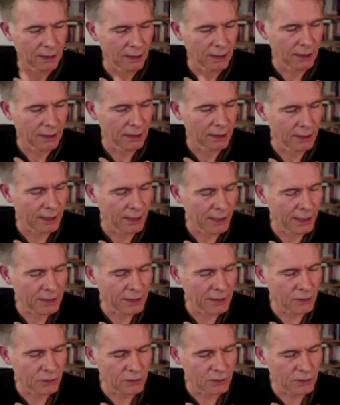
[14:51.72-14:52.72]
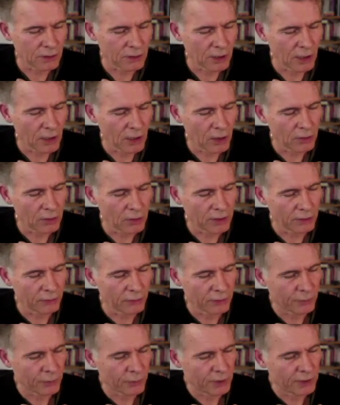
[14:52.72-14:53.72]
And as you slowly
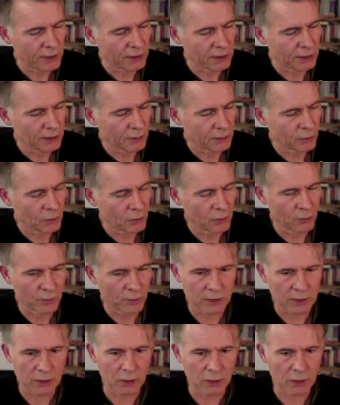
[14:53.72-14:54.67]
repeat that movement,